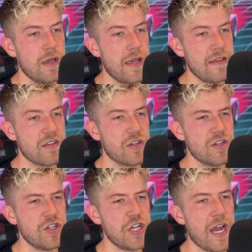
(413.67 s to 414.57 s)
is a
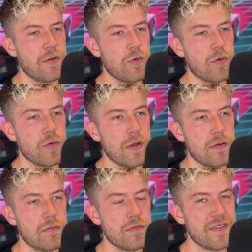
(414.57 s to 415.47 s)
good general
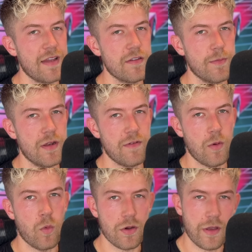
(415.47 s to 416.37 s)
sentiment of
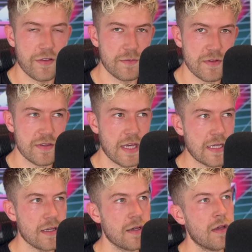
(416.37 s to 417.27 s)
like what customers
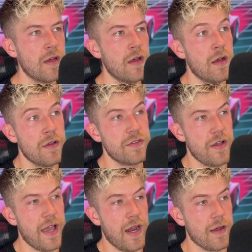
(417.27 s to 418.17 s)
think. So
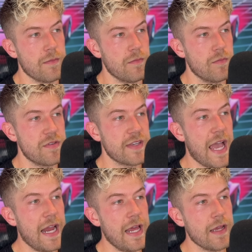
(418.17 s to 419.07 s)
yeah, like
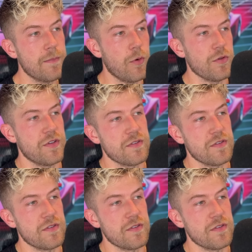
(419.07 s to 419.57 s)
scaling, but also